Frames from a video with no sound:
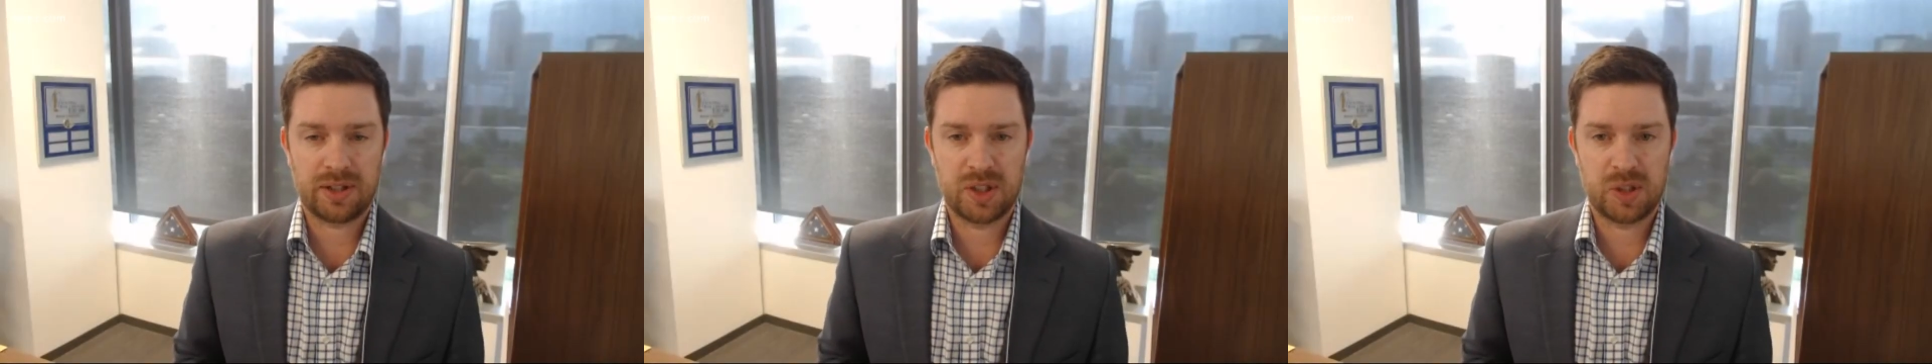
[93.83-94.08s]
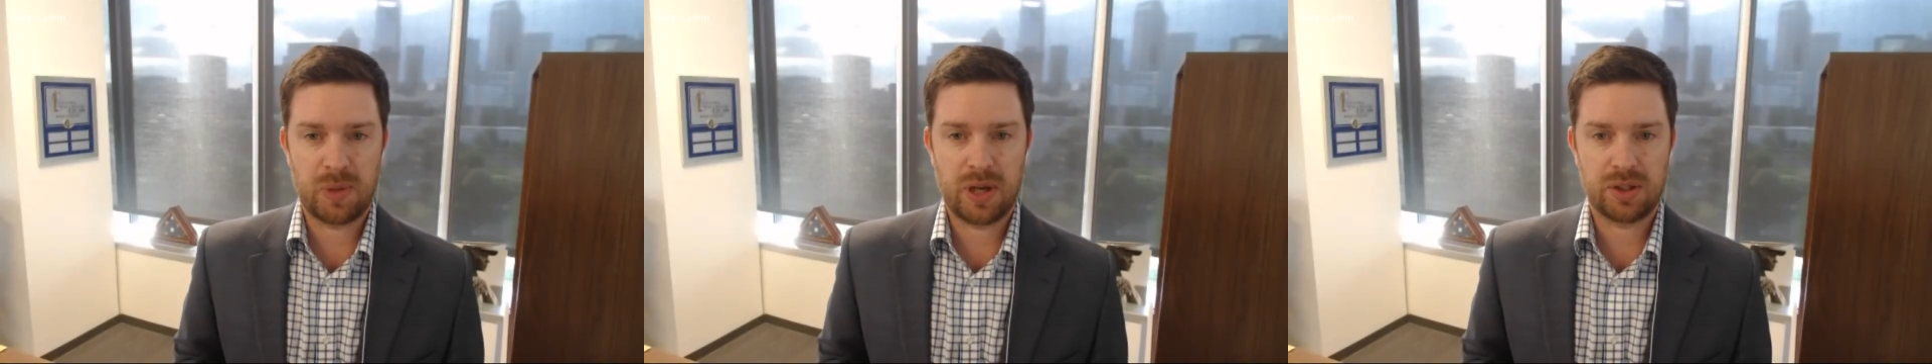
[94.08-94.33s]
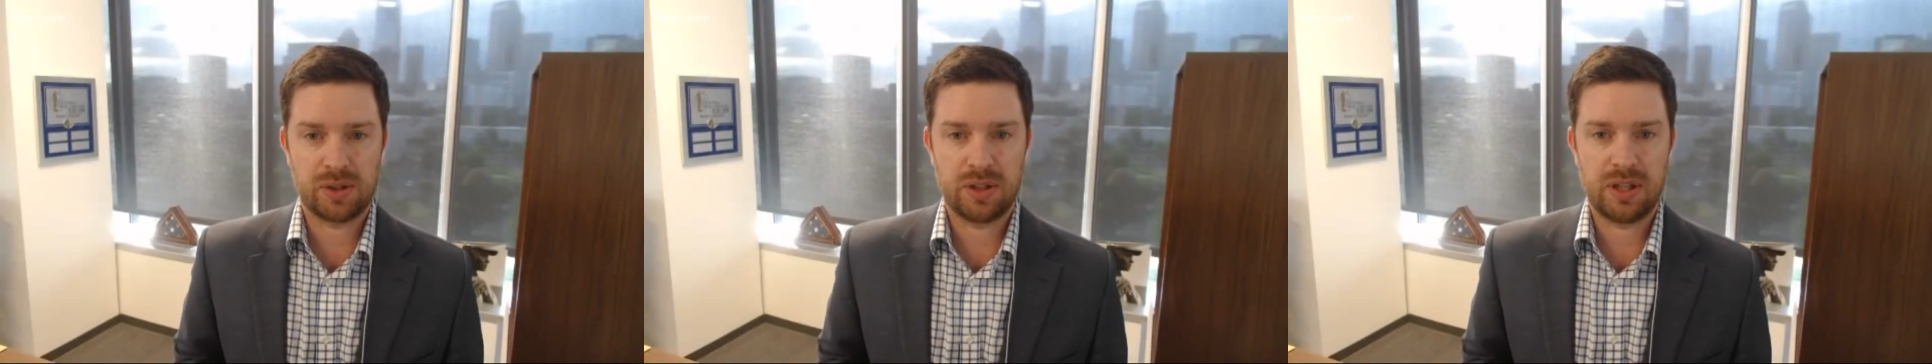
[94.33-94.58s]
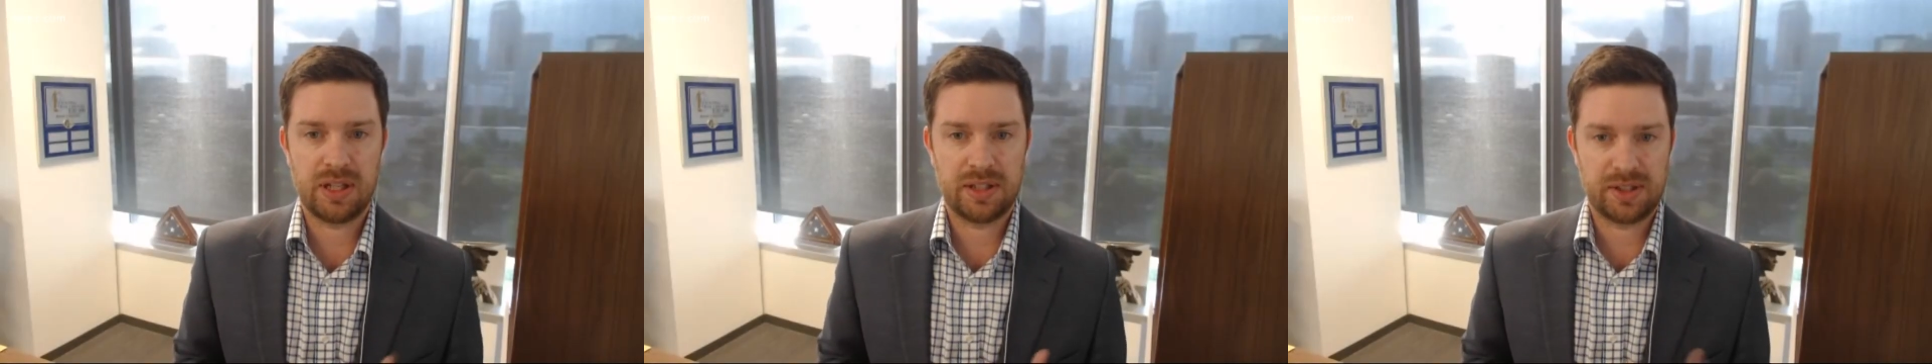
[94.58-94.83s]
especially
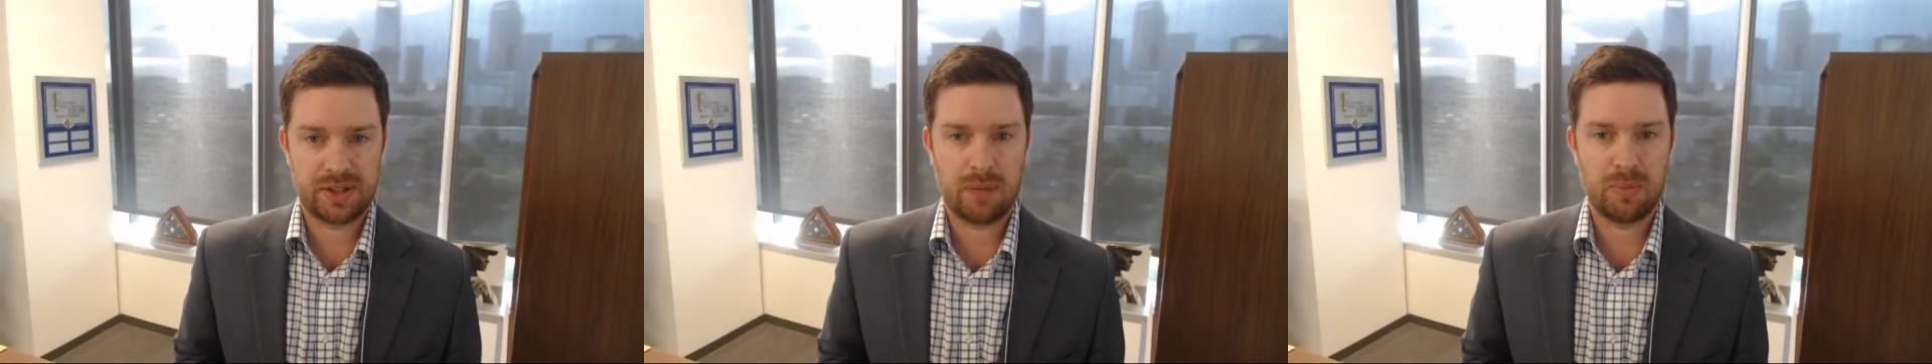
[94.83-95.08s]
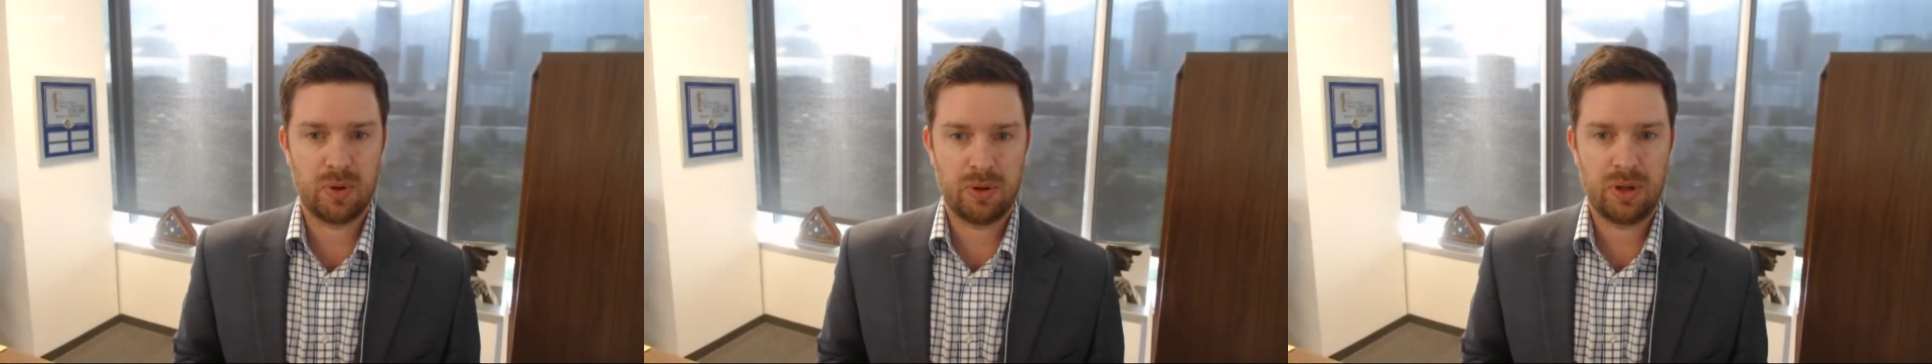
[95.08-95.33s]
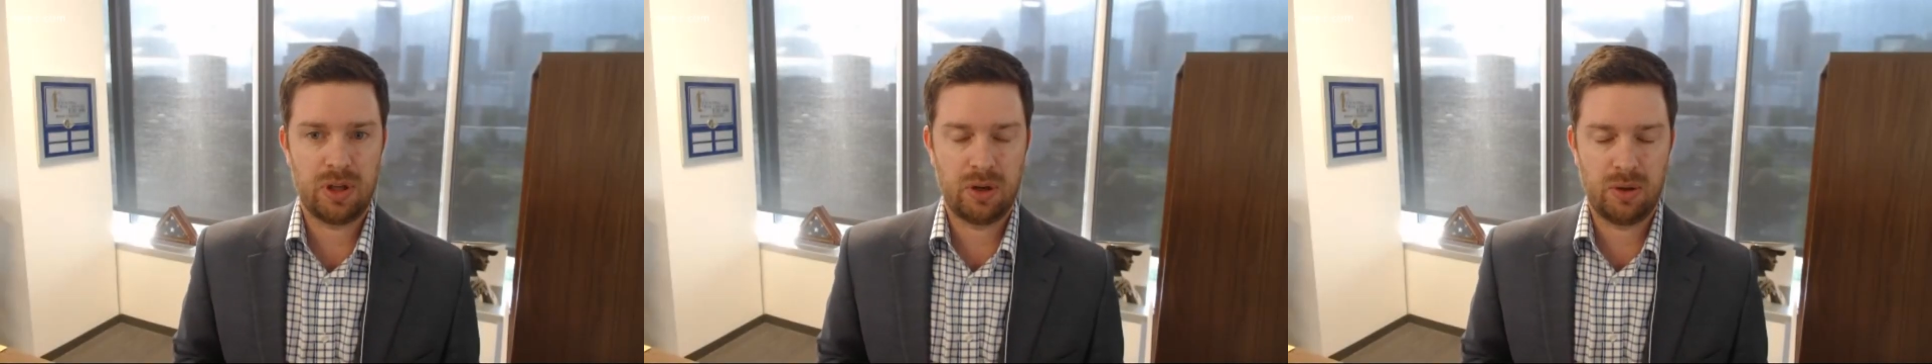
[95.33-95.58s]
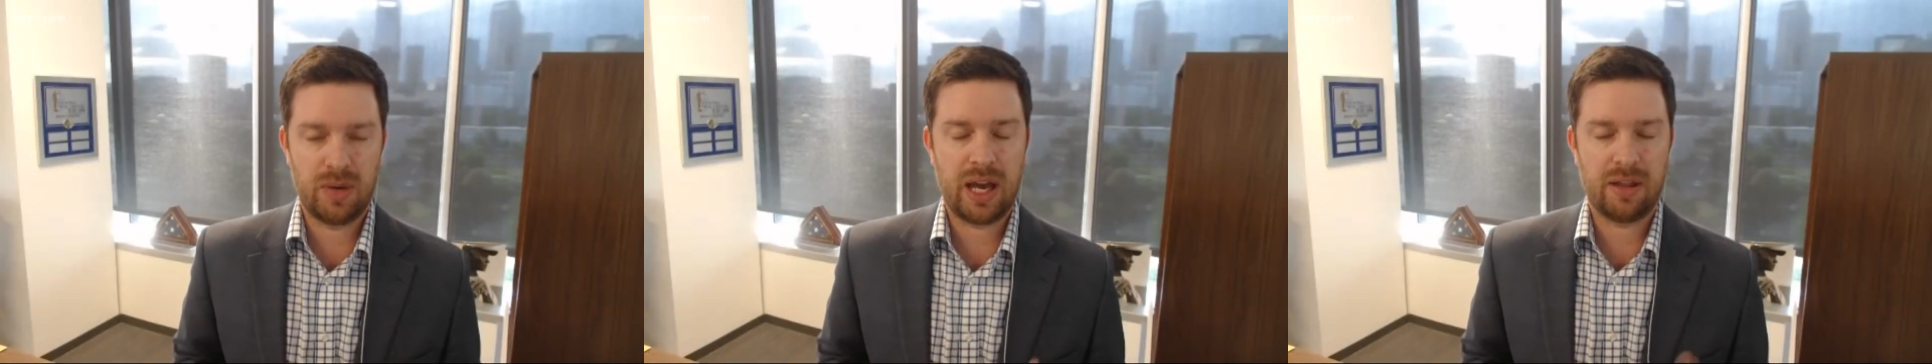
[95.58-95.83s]
this summer, you
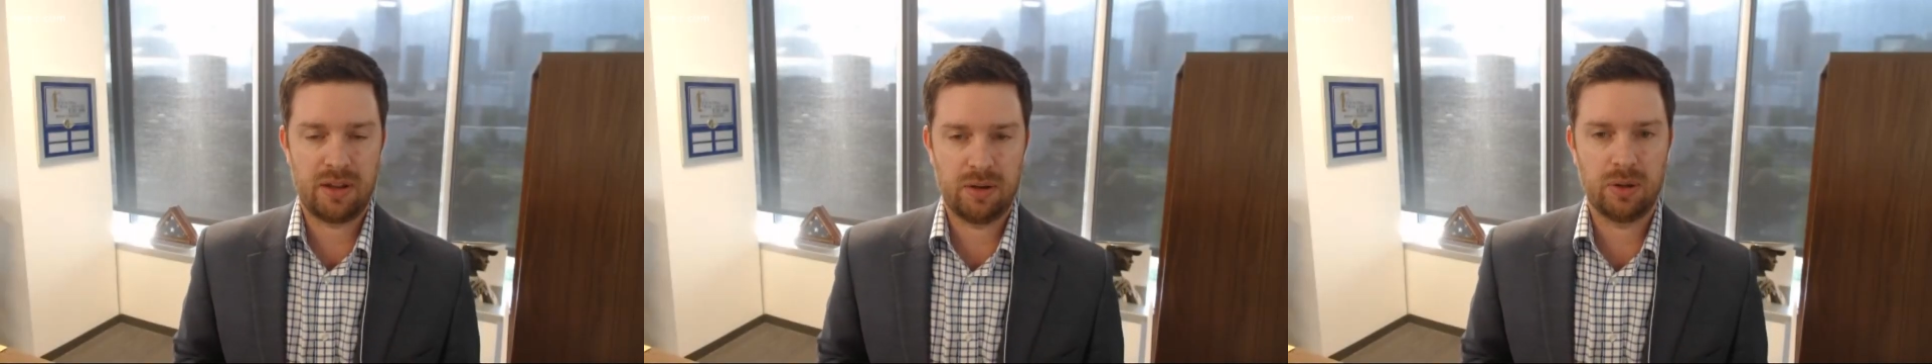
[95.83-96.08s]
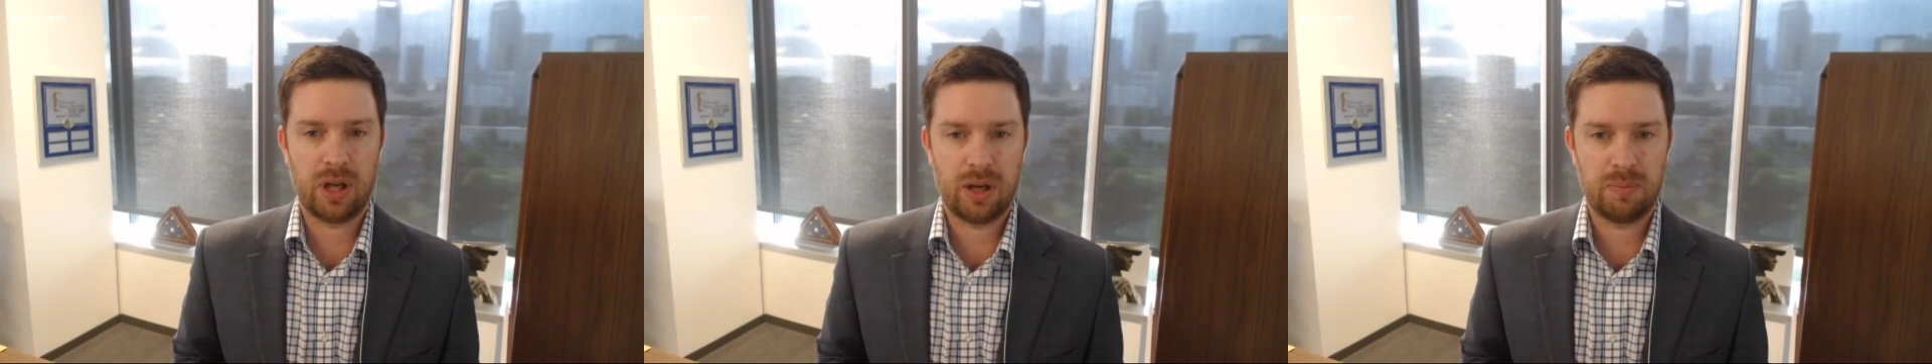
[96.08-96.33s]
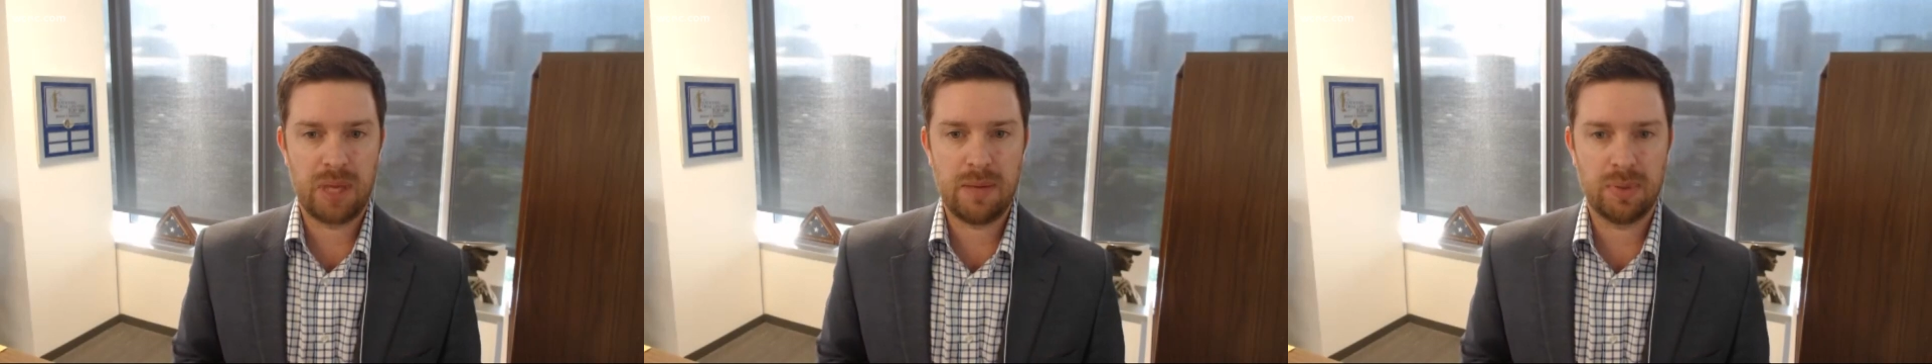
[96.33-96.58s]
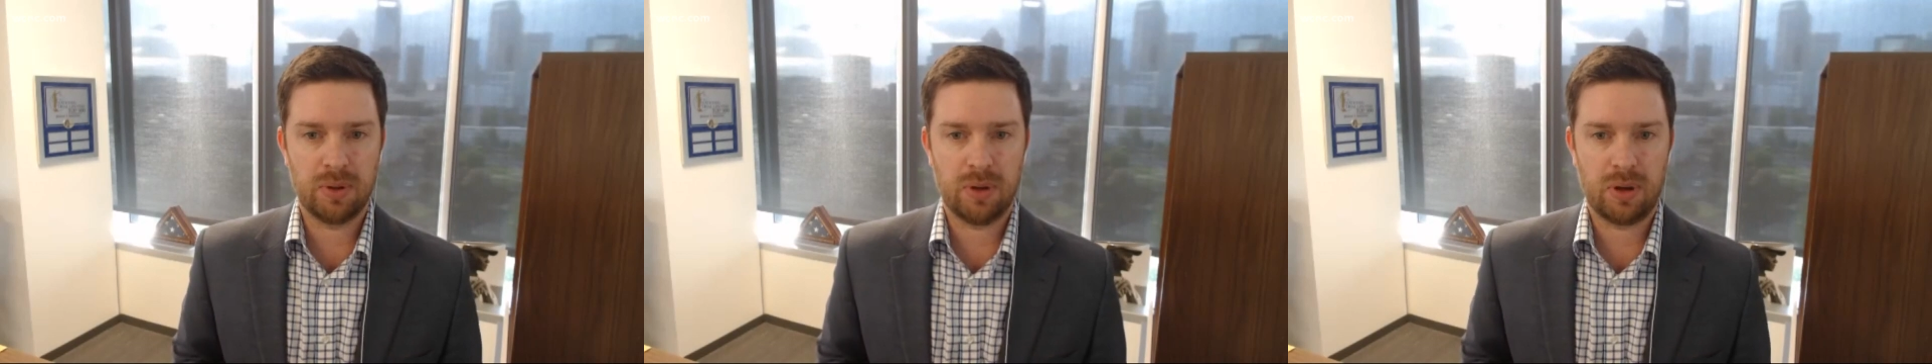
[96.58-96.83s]
know, now that a lot of
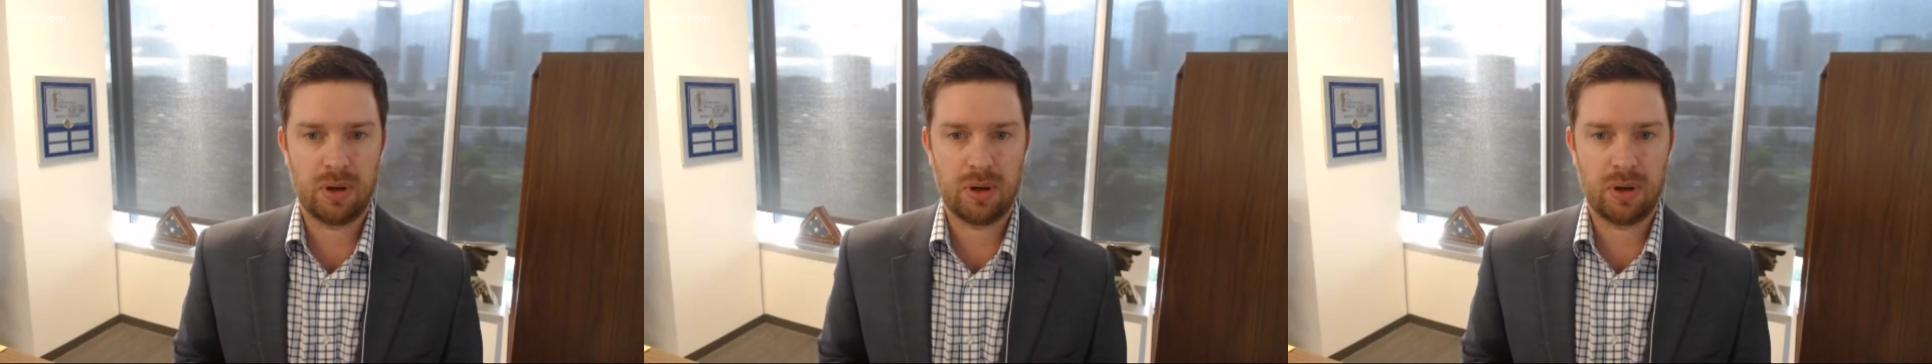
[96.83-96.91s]
people